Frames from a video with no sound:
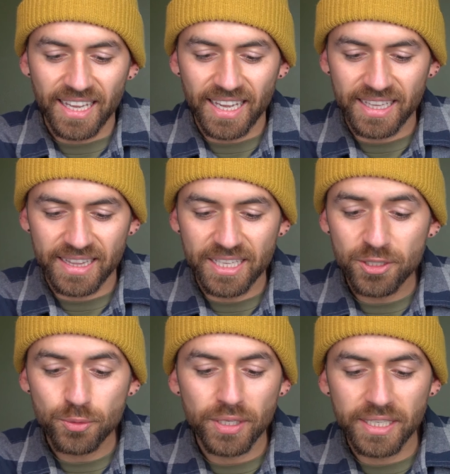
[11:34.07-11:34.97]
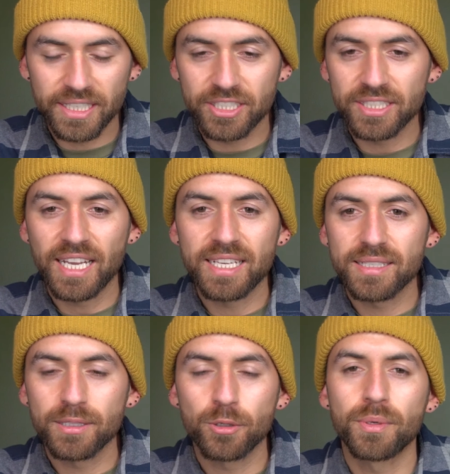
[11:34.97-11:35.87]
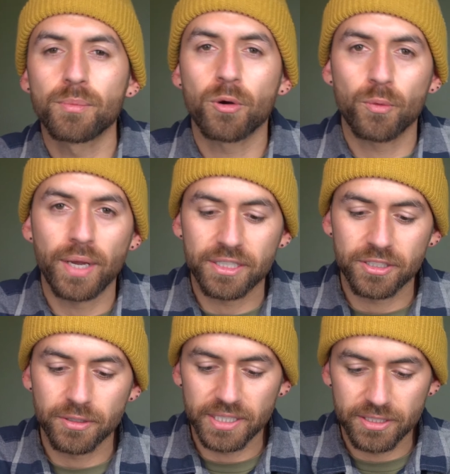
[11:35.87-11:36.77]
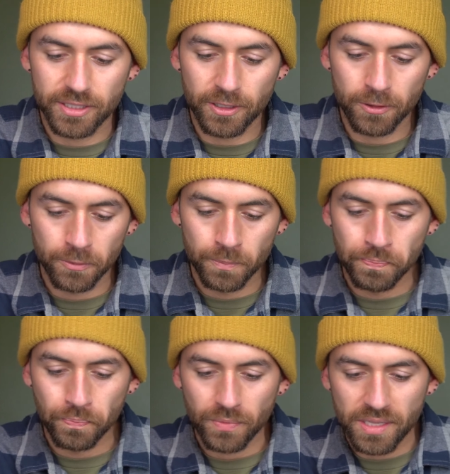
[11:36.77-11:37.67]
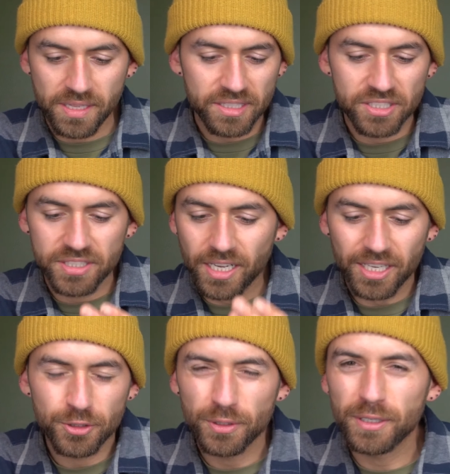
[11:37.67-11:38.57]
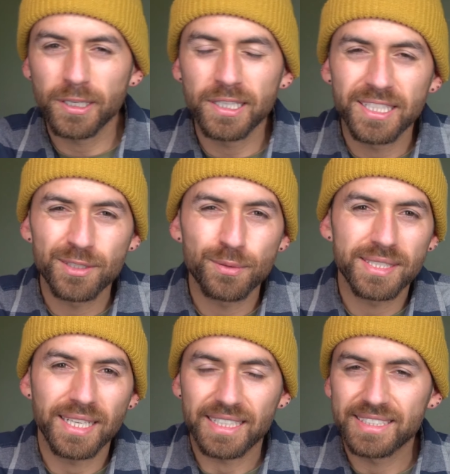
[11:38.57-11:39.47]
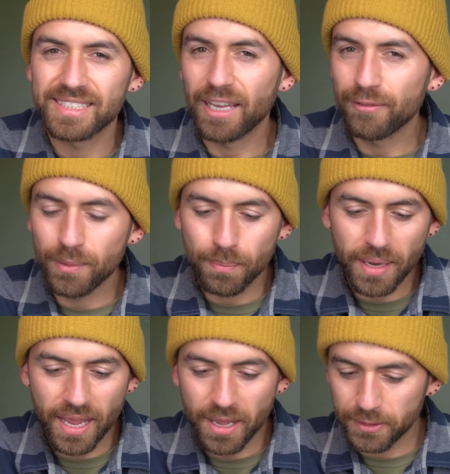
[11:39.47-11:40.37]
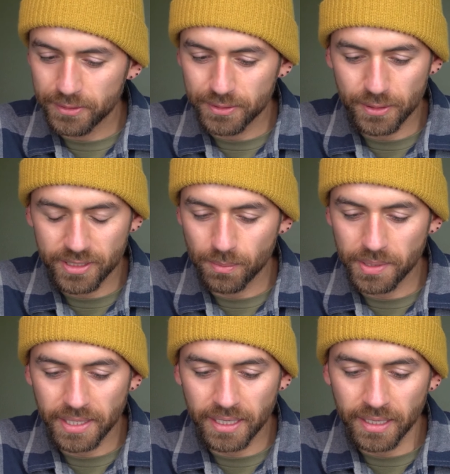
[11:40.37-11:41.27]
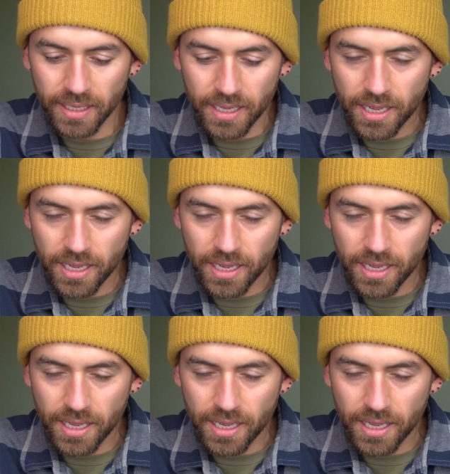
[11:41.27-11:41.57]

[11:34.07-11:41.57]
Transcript: And this one, it just has a little bit more weight to it. So I think the stock trigger on this was like 7 pounds or something.